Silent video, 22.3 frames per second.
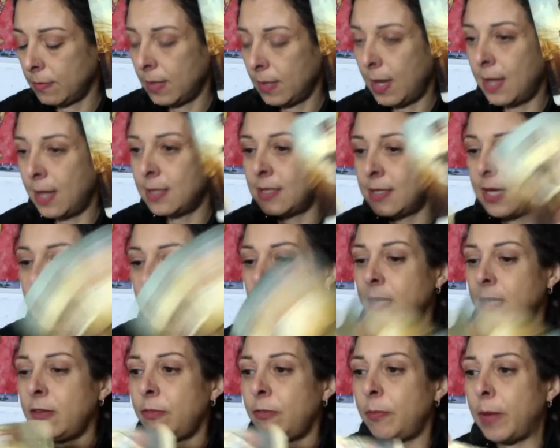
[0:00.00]
and 10
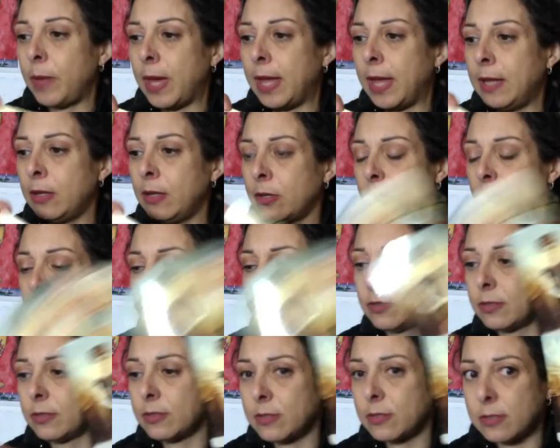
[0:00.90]
of
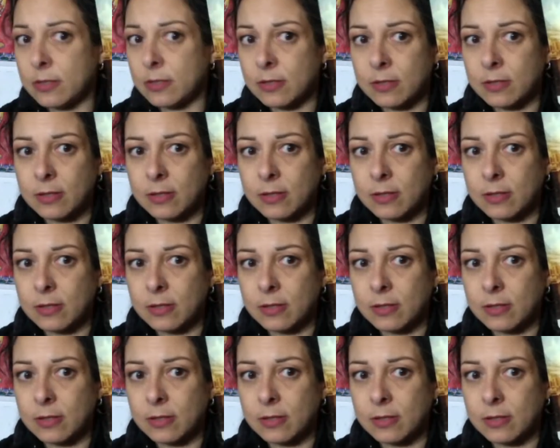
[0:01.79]
Pentacles.